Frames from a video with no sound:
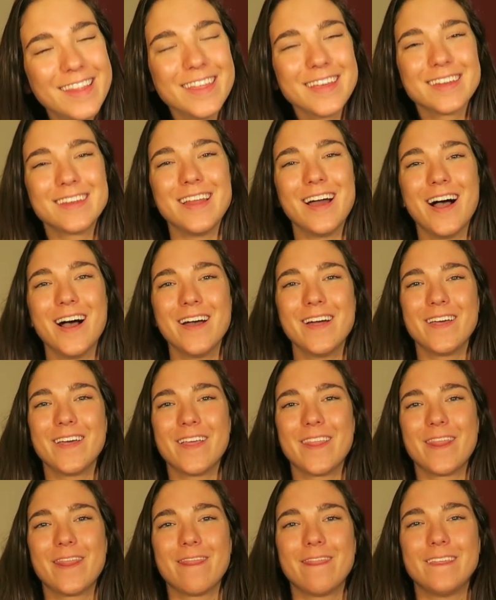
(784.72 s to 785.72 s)
Like
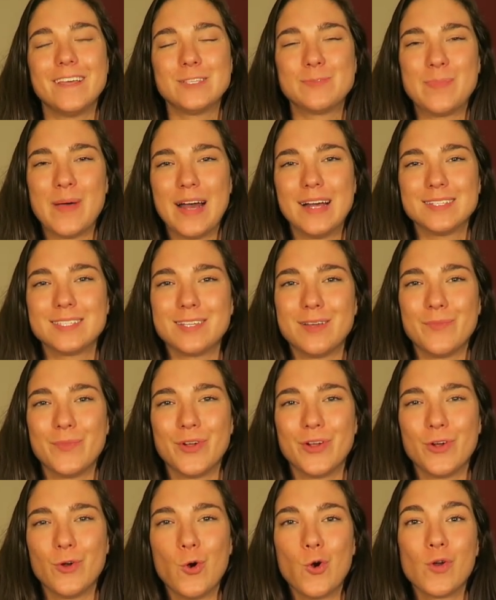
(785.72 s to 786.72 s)
not this past
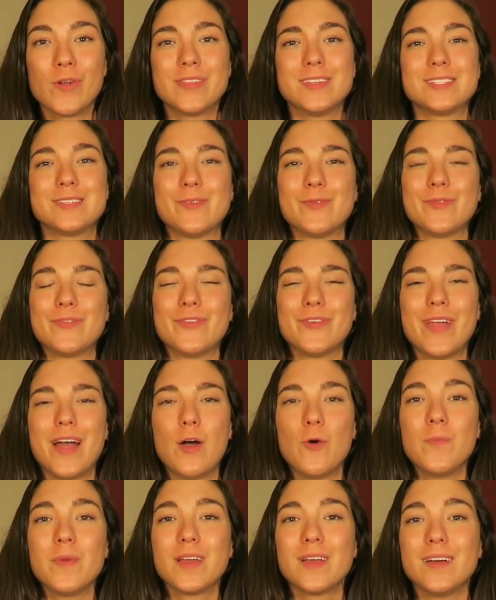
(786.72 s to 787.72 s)
summer or the summer before
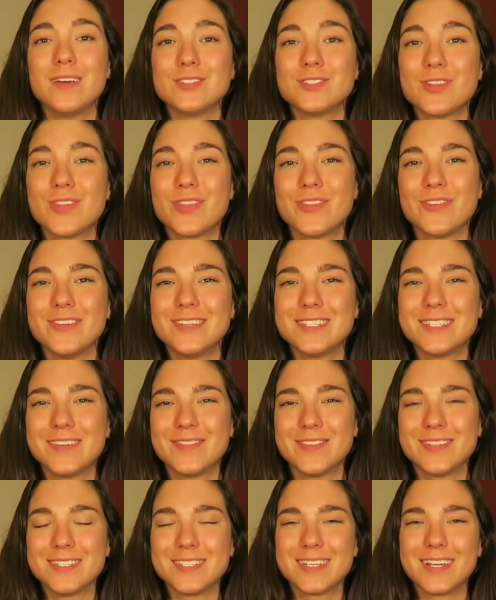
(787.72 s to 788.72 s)
that. Oh my gosh, 3
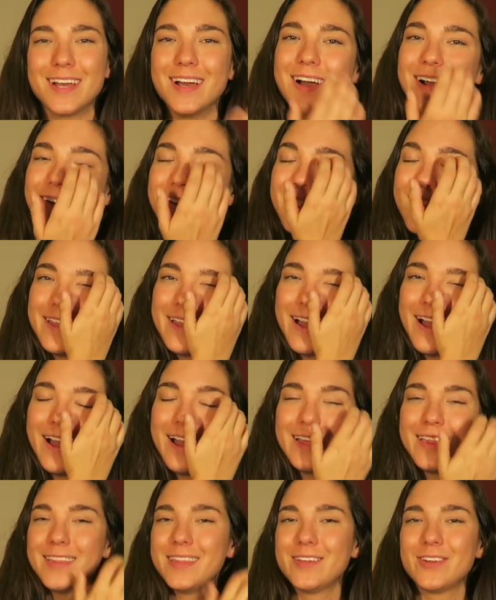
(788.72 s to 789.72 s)
summers ago. Yeah,
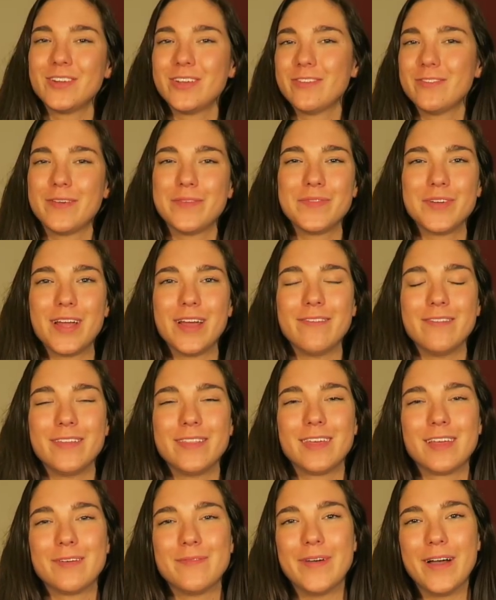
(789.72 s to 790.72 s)
I literally remember
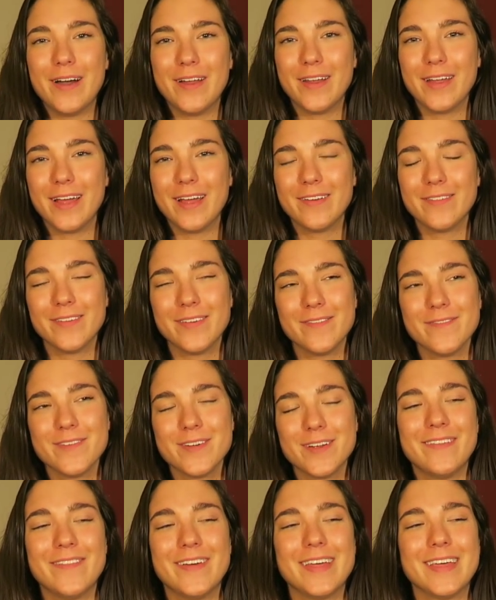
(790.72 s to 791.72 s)
everything about it. I
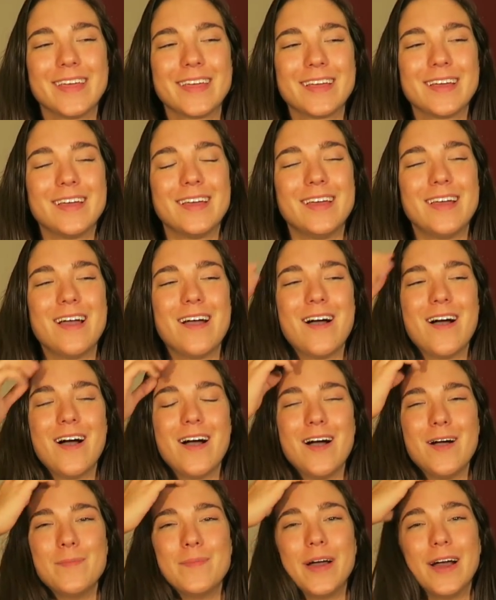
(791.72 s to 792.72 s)
remember my like
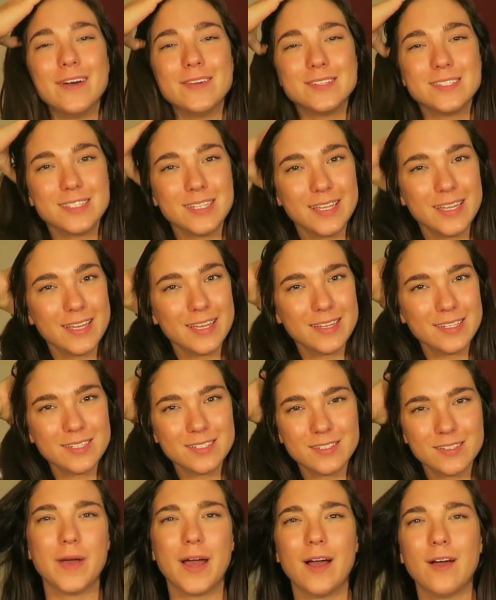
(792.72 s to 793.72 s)
bow
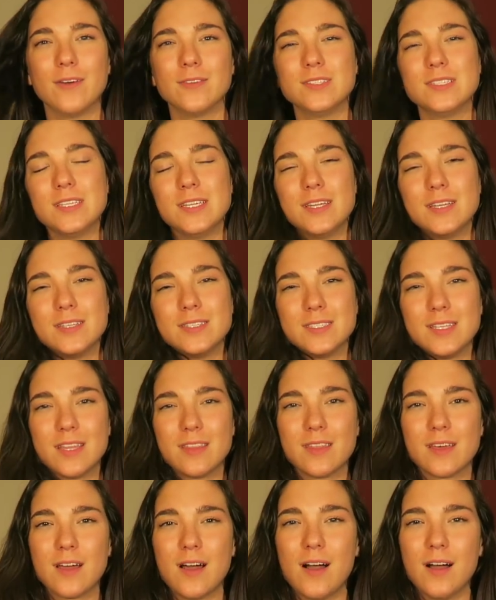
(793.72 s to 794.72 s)
seat. Bow seat is
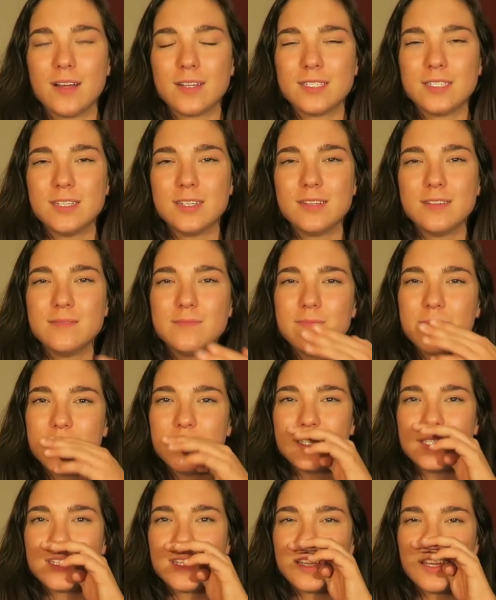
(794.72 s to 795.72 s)
like the coxswain,
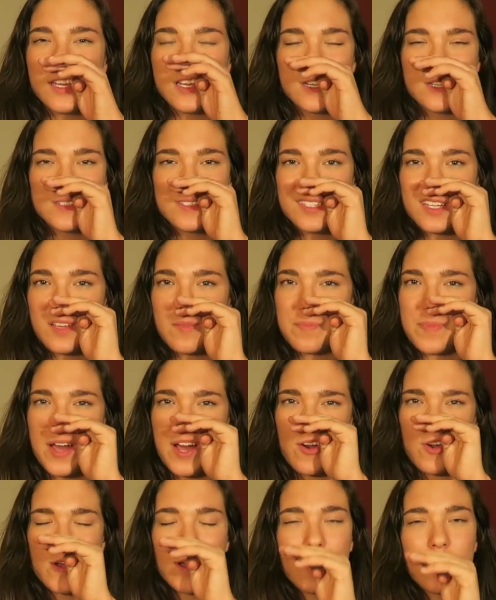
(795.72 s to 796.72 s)
basically. It's like
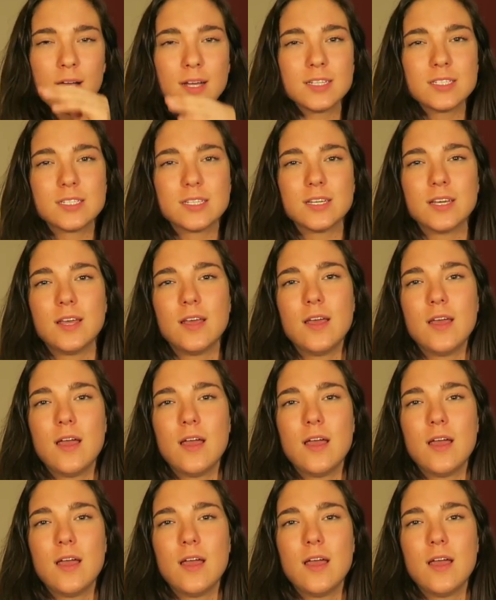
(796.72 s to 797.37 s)
bow coxed